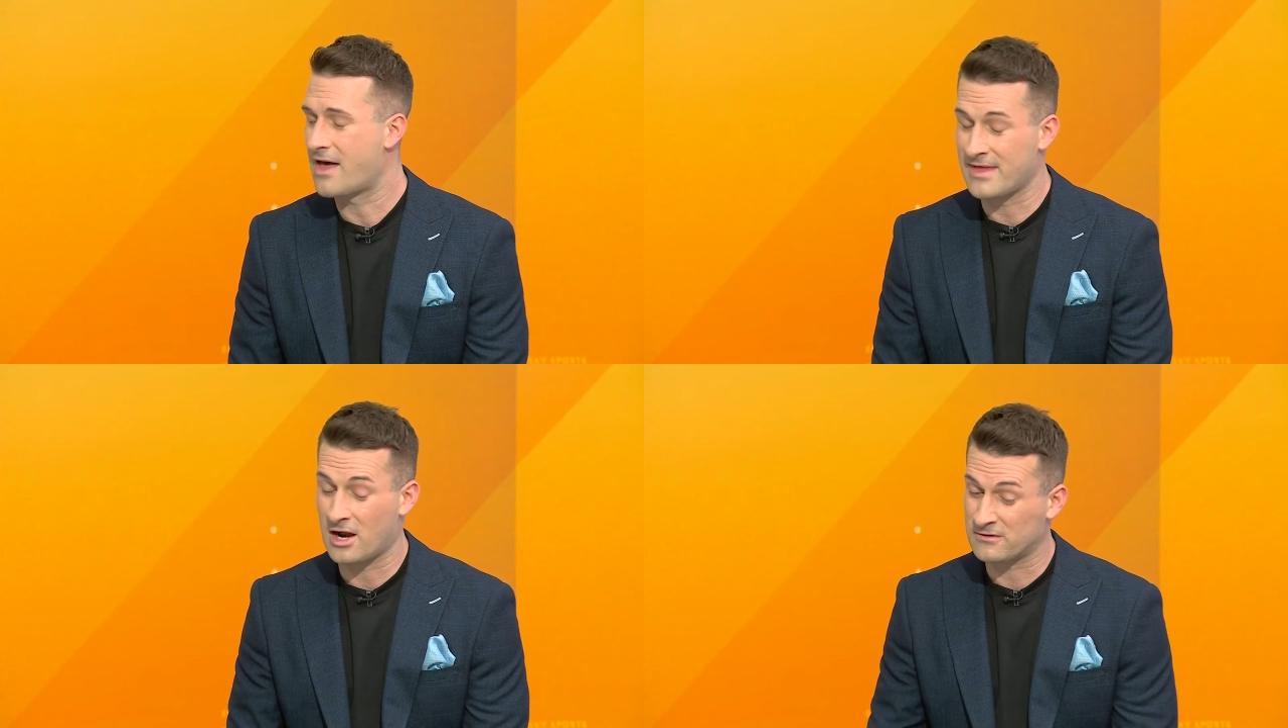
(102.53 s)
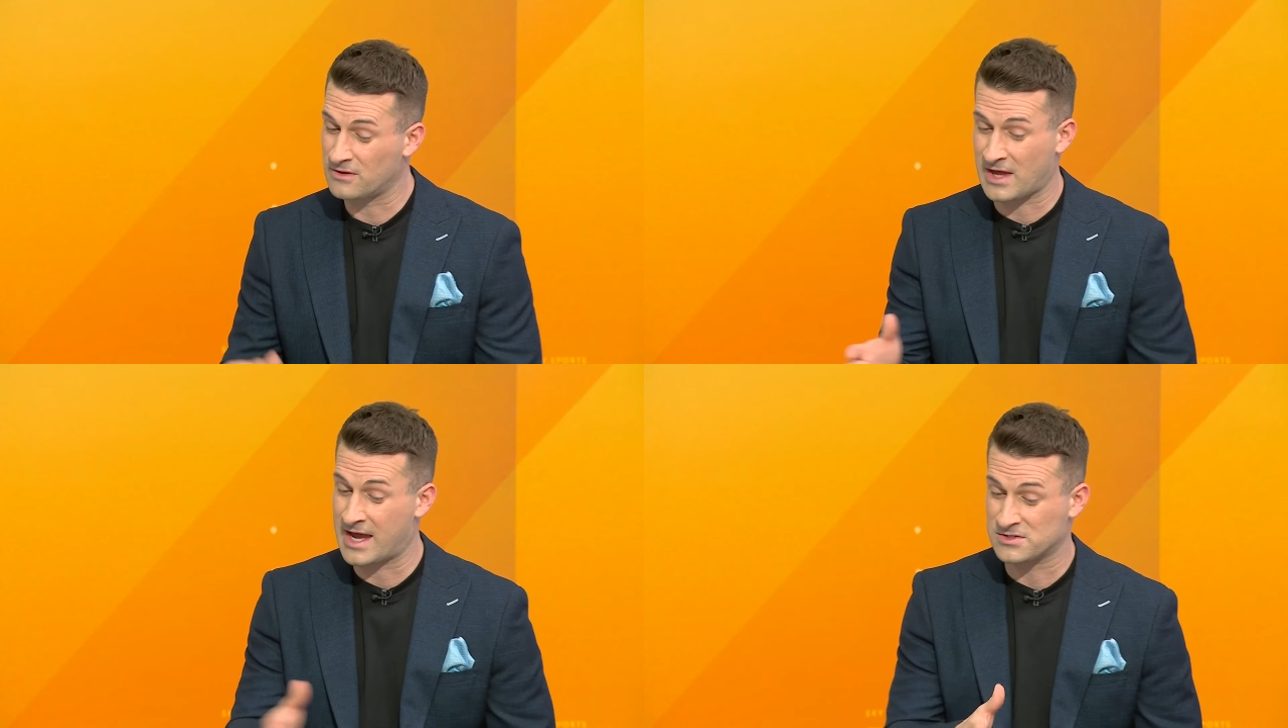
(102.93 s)
And
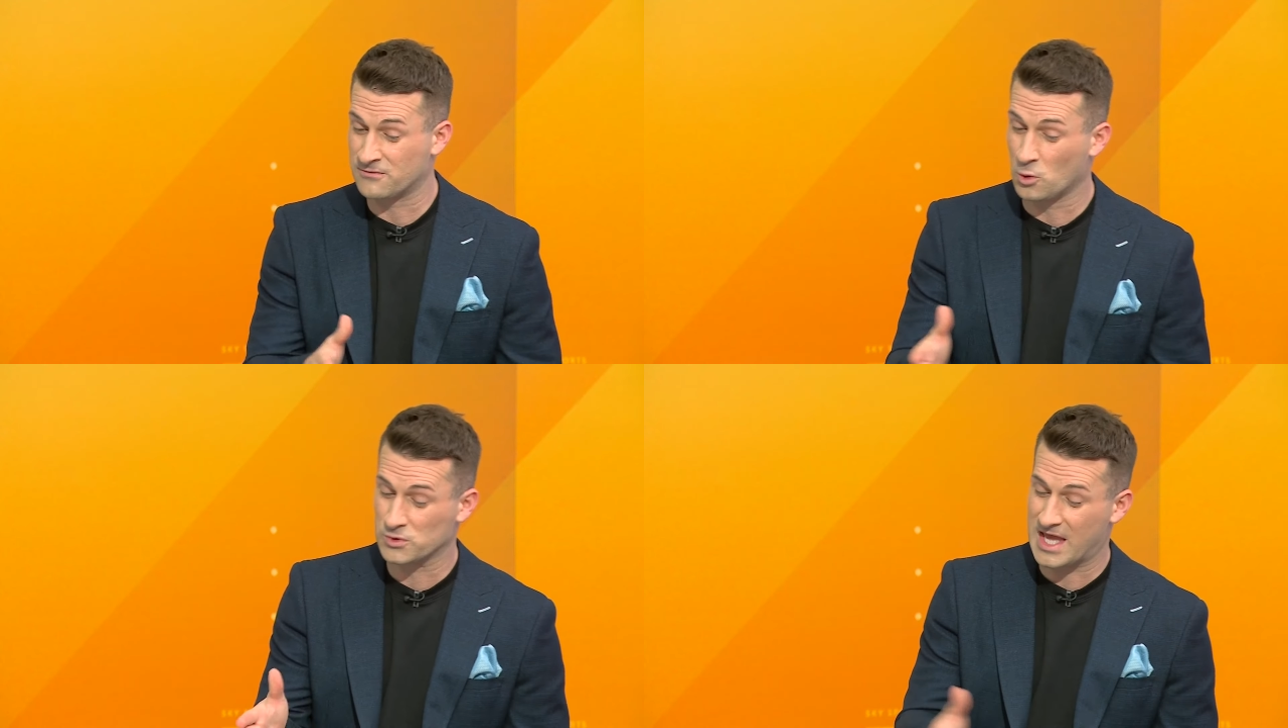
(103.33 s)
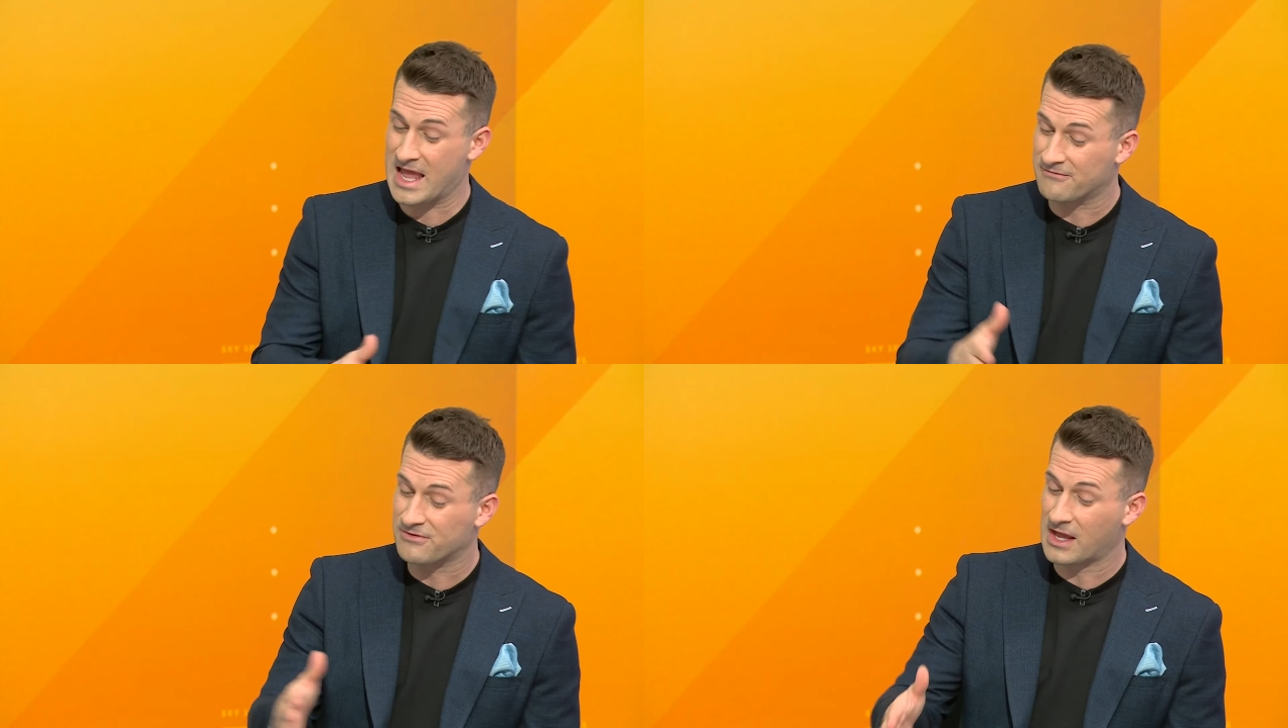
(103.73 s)
that is, of course,
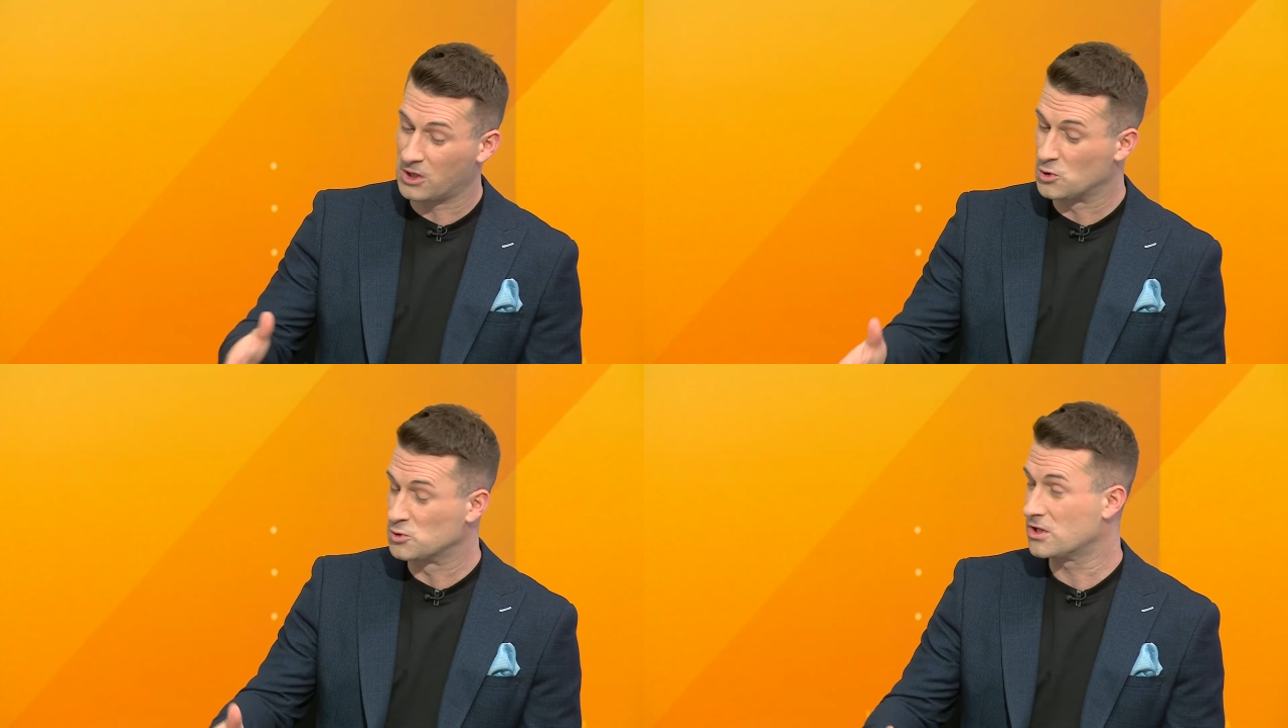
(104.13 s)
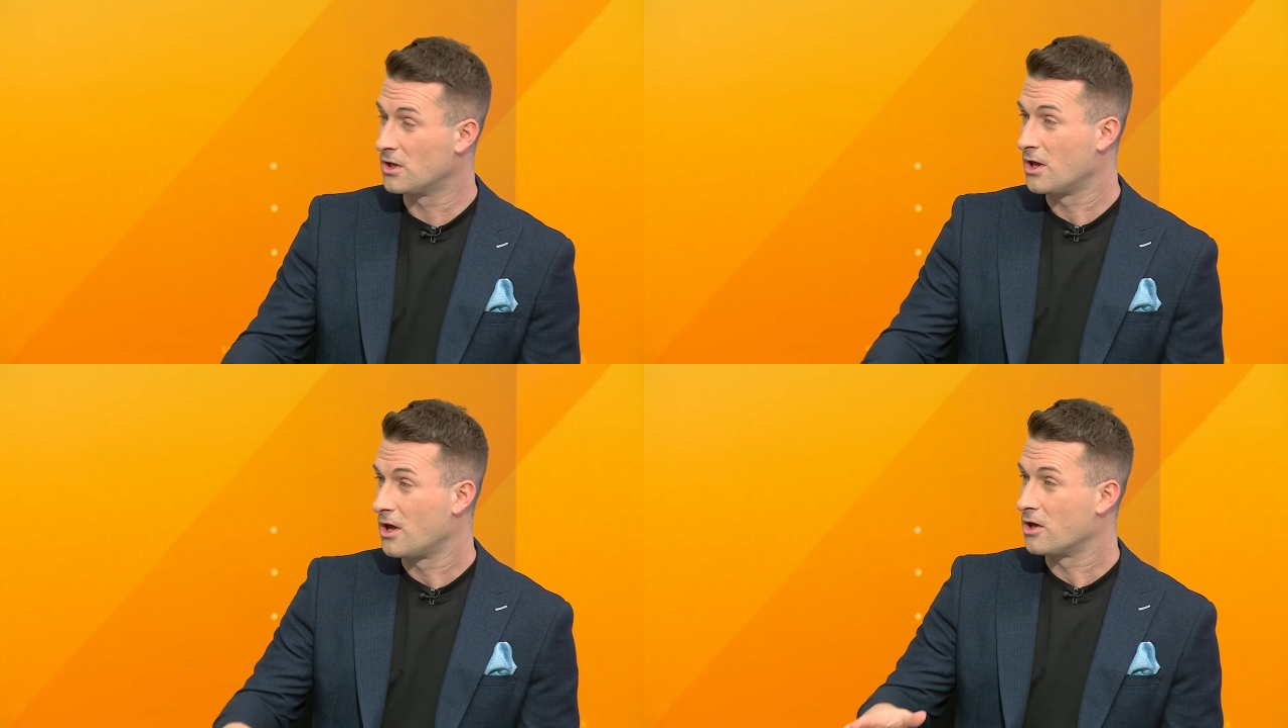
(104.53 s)
if they lose
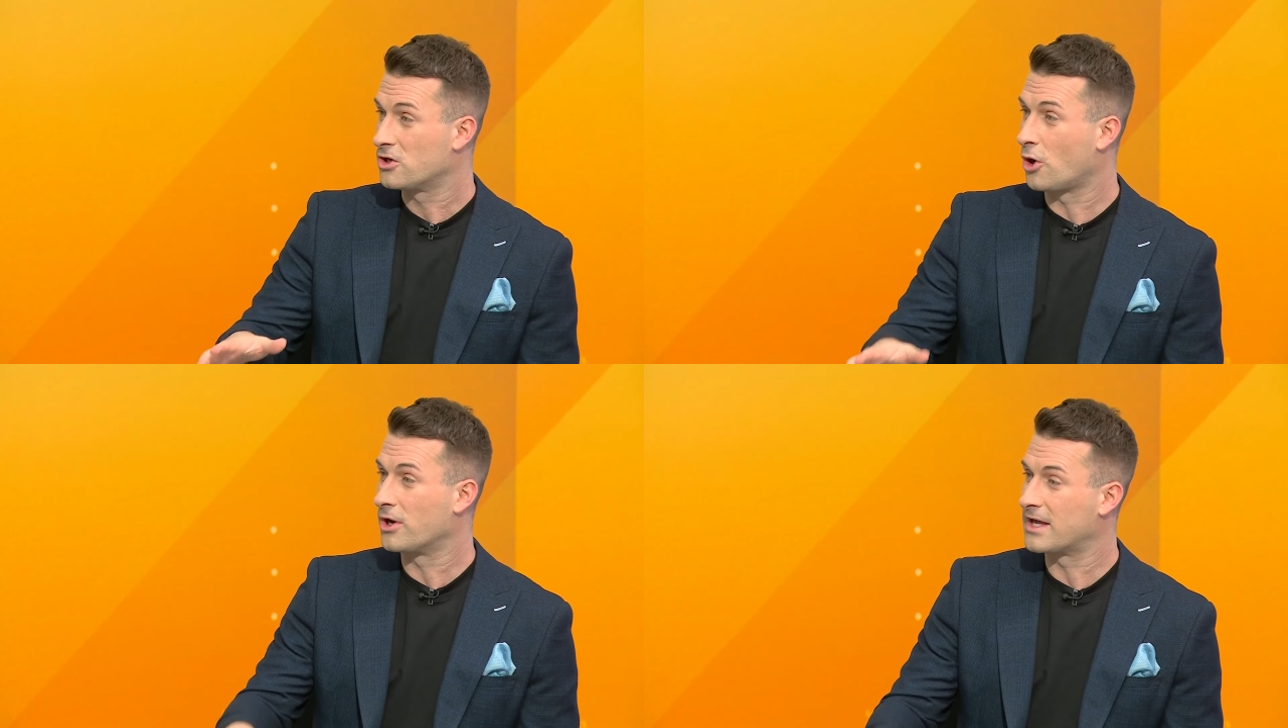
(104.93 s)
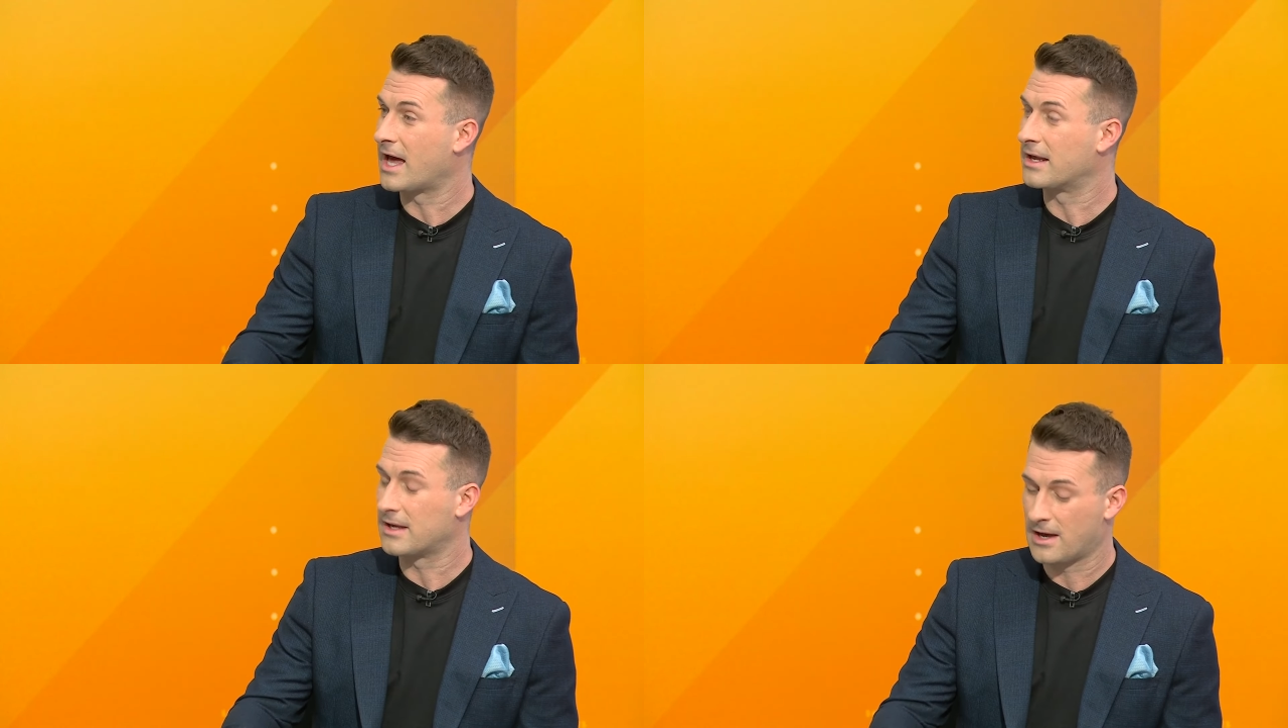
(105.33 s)
Conor
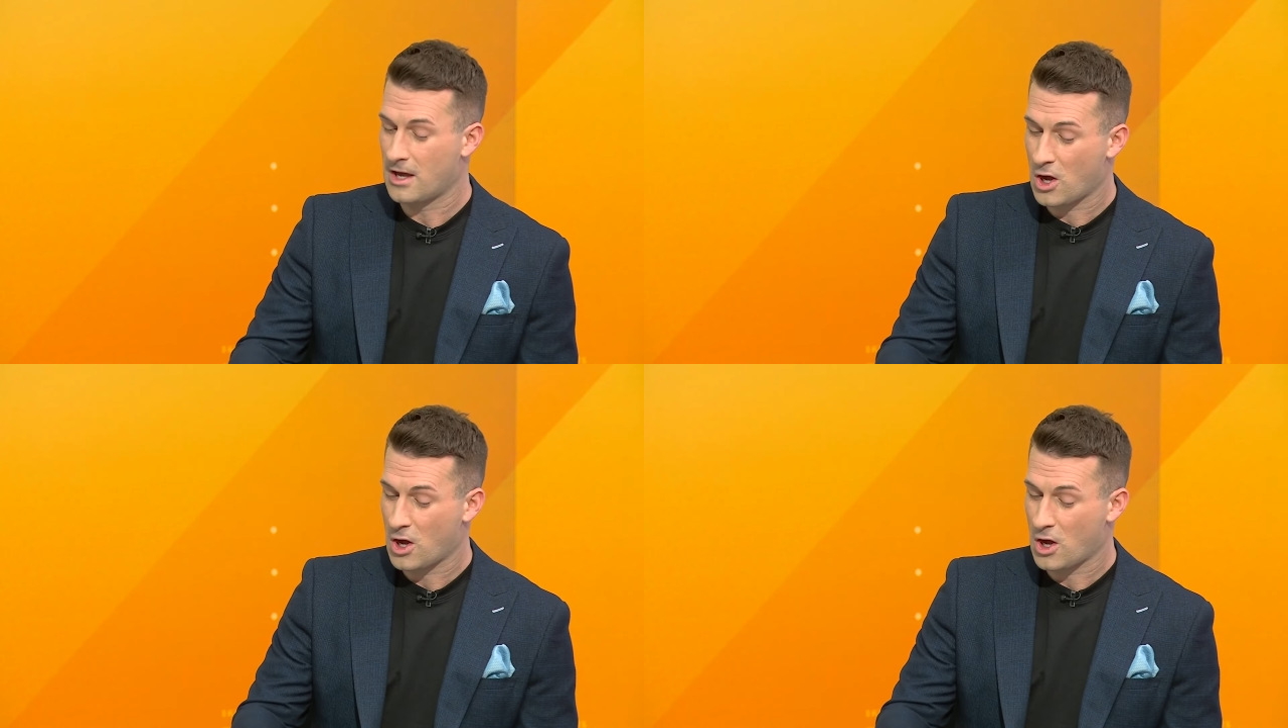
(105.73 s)
Gallagher,